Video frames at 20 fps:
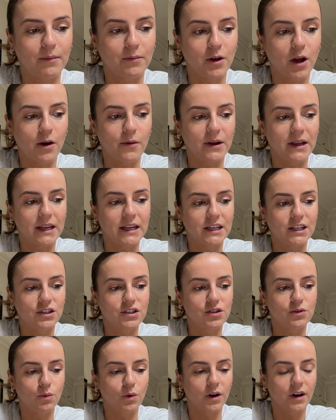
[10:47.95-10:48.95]
I'm going
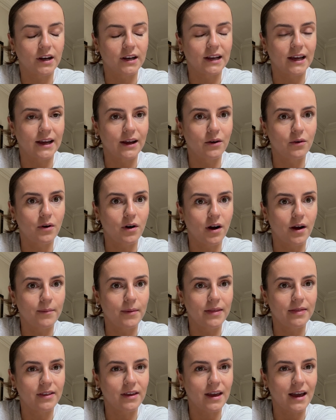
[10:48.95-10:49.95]
to work now. I'm
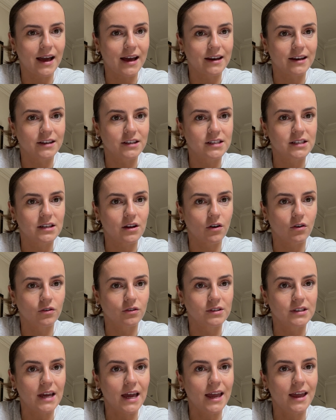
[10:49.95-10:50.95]
in the edit all
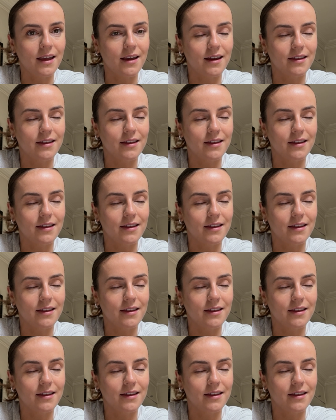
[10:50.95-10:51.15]
day,